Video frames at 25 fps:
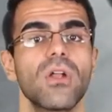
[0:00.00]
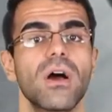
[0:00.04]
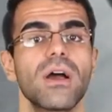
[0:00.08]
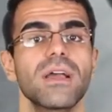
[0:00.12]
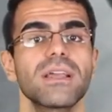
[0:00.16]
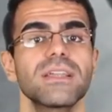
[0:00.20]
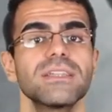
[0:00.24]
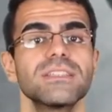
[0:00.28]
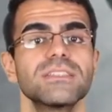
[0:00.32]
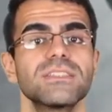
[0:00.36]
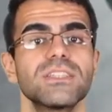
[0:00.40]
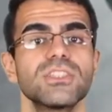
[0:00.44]

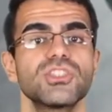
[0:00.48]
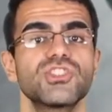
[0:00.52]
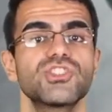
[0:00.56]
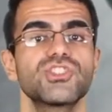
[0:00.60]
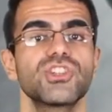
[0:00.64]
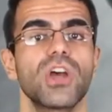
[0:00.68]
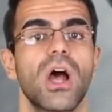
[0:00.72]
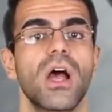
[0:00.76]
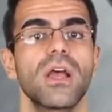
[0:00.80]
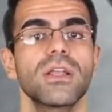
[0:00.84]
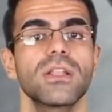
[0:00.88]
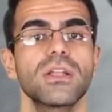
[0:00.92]
long is the
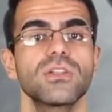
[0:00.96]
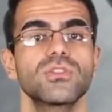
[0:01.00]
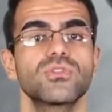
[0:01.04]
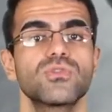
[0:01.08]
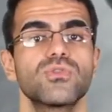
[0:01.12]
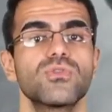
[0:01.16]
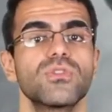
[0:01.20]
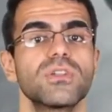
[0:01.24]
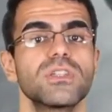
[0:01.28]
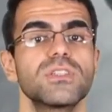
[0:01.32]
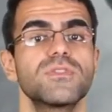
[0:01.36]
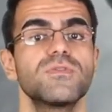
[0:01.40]
China
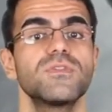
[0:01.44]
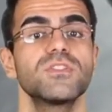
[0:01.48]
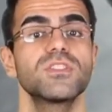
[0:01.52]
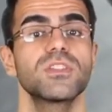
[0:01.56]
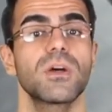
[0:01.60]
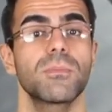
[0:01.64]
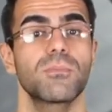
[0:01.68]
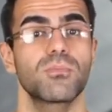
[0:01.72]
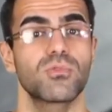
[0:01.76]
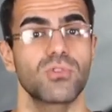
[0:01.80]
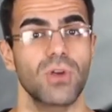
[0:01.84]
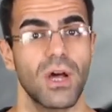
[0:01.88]
tourist
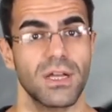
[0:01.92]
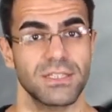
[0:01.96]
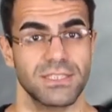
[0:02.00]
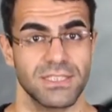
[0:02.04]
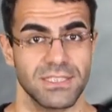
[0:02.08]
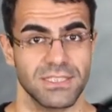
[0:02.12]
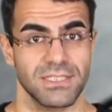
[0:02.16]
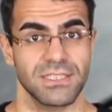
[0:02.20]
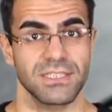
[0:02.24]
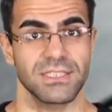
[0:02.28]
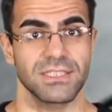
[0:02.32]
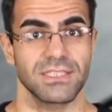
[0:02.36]
visa
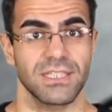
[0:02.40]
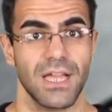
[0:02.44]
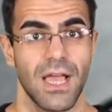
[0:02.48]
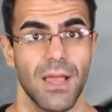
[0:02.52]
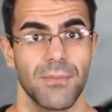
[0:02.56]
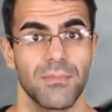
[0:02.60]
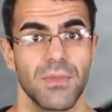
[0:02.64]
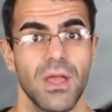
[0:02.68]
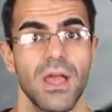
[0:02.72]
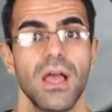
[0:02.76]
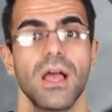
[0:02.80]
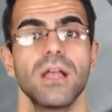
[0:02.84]
processing
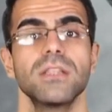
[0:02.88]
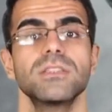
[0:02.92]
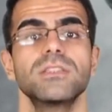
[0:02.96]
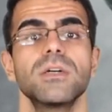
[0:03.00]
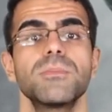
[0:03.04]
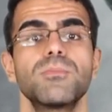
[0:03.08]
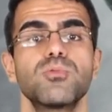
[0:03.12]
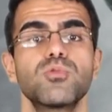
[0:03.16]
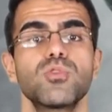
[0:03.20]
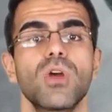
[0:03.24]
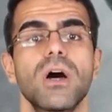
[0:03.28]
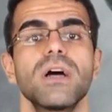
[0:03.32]
time?
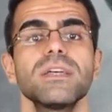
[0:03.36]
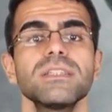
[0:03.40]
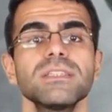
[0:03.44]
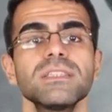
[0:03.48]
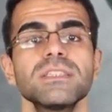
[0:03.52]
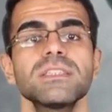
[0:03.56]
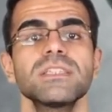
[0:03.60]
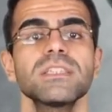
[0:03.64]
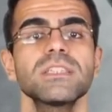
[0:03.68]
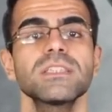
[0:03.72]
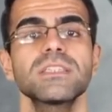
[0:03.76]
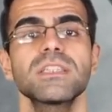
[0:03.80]
The
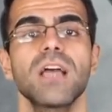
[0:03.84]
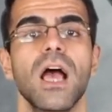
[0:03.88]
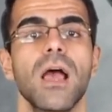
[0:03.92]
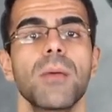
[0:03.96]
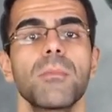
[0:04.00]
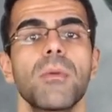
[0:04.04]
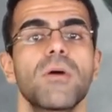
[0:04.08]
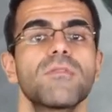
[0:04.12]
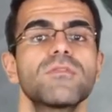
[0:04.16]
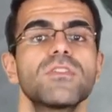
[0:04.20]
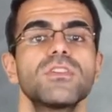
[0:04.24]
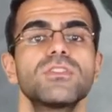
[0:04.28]
processing
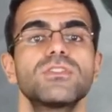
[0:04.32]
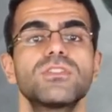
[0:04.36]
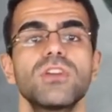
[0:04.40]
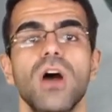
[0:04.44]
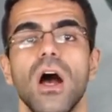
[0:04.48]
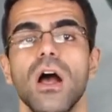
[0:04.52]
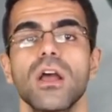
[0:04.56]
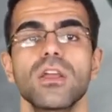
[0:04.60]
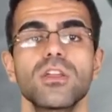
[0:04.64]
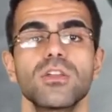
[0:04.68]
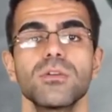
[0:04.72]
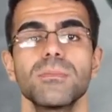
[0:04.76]
time of the
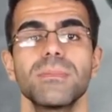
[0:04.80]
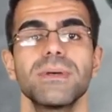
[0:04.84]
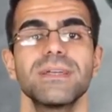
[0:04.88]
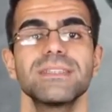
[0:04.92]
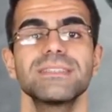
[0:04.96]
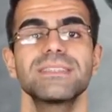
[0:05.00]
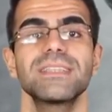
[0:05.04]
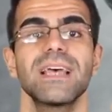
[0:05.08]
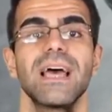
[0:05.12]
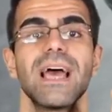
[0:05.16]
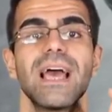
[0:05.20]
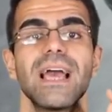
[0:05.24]

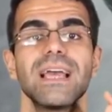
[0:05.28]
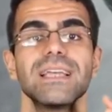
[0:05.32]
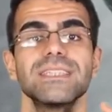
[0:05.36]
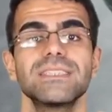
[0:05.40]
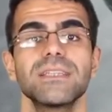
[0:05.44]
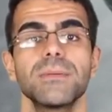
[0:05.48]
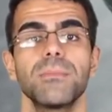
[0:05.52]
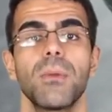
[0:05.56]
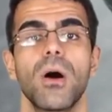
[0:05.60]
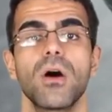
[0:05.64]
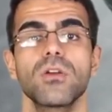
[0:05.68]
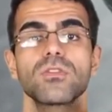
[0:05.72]
documents
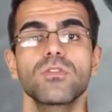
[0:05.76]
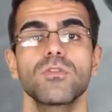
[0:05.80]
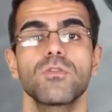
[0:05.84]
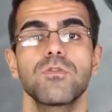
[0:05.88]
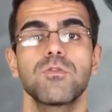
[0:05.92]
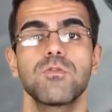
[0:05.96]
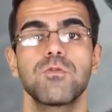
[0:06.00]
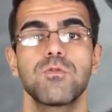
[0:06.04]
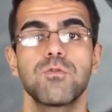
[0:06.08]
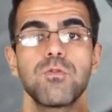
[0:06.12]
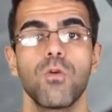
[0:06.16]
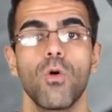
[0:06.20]
is about
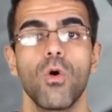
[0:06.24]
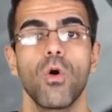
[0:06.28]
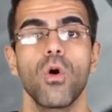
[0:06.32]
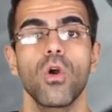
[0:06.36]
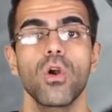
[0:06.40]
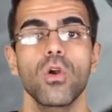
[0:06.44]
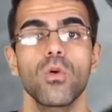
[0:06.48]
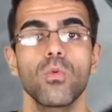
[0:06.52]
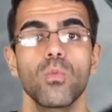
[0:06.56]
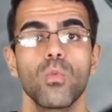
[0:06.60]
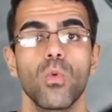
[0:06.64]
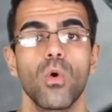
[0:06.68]

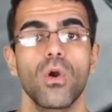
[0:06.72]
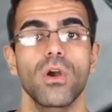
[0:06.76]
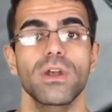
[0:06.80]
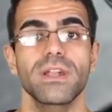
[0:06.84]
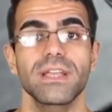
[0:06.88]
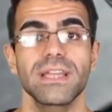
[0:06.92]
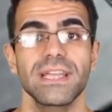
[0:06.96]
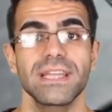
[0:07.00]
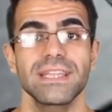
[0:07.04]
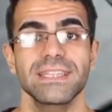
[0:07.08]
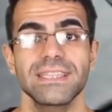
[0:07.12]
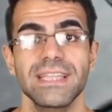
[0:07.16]
4
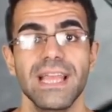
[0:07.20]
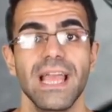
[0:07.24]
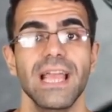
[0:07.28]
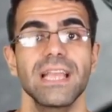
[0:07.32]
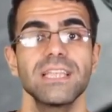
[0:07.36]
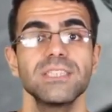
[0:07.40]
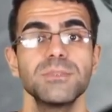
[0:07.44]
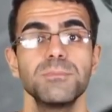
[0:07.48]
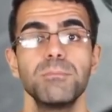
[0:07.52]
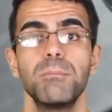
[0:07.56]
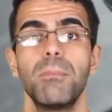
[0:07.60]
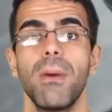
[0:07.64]
working
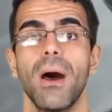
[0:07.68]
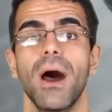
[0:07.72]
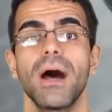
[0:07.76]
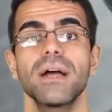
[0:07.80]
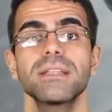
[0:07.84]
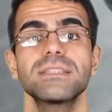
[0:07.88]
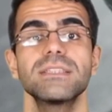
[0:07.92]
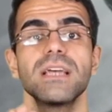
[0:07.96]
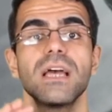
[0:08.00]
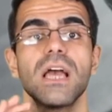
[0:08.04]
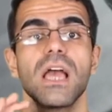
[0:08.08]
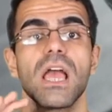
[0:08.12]
days,
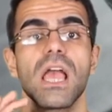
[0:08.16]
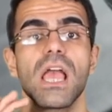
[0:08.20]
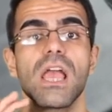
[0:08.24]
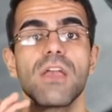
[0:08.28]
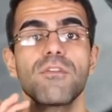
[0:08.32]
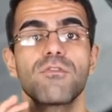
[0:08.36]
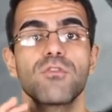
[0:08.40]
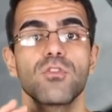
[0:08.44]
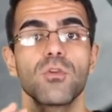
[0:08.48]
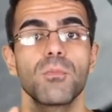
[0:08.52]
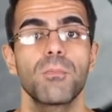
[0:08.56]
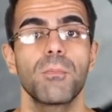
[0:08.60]
but
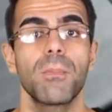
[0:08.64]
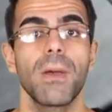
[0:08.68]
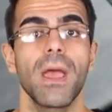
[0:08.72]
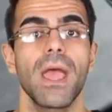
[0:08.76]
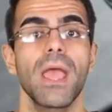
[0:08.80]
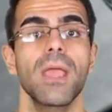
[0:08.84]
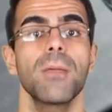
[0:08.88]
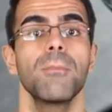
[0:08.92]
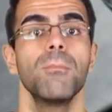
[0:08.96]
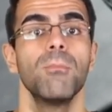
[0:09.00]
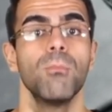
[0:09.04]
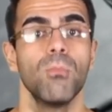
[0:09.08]
if you
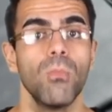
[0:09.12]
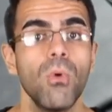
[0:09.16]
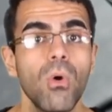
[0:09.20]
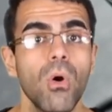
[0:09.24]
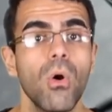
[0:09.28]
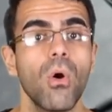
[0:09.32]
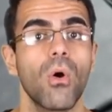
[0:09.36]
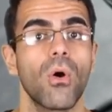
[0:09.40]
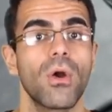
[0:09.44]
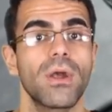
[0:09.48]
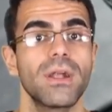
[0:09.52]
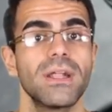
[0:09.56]
pay
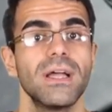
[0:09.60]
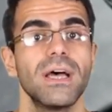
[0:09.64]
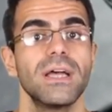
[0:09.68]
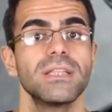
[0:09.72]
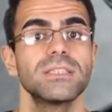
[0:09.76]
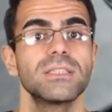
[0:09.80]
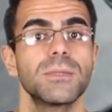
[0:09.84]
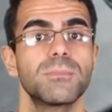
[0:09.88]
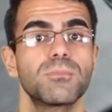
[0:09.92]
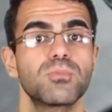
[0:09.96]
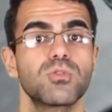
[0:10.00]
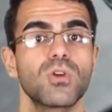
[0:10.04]
more,
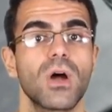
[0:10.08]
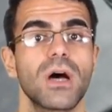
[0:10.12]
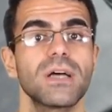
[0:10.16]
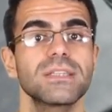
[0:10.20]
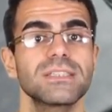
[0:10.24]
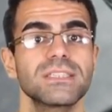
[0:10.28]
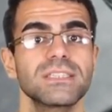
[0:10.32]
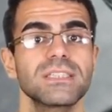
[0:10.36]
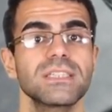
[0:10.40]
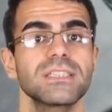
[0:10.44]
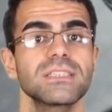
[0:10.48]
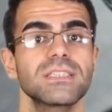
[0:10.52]
the
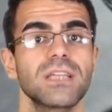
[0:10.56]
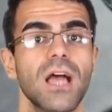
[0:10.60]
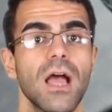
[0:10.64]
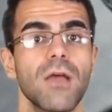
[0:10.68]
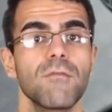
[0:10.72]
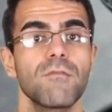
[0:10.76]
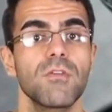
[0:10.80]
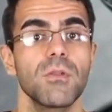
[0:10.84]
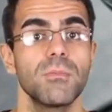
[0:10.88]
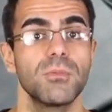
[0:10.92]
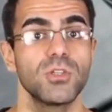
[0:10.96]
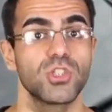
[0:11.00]
processing
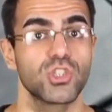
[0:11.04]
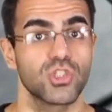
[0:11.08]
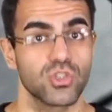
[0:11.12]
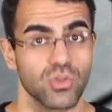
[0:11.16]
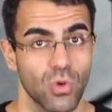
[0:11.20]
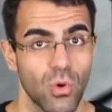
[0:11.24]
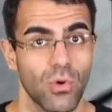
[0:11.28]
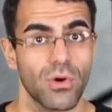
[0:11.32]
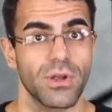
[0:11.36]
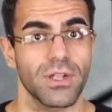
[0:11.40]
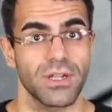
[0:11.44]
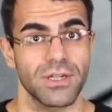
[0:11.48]
time will be
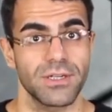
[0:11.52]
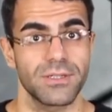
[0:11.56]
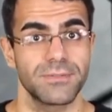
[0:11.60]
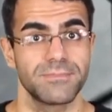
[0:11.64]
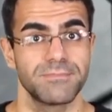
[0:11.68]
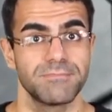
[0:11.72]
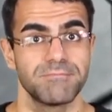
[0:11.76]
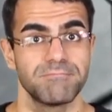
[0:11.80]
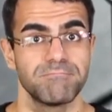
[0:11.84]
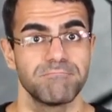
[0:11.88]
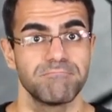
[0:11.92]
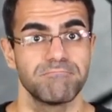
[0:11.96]
shorter.
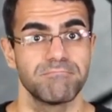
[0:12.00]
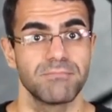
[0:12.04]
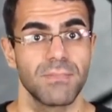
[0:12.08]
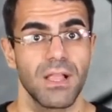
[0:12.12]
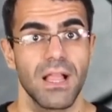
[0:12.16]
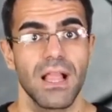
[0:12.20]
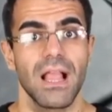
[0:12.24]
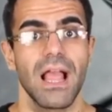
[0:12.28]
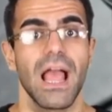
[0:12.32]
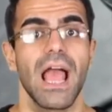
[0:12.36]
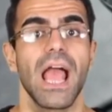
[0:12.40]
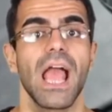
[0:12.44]

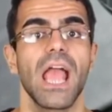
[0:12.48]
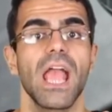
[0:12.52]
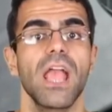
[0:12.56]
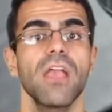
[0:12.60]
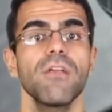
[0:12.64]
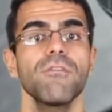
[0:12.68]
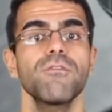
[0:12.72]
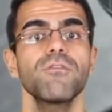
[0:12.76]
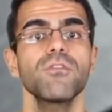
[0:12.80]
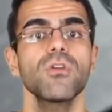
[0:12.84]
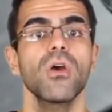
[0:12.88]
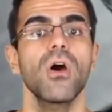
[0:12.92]

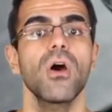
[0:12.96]
If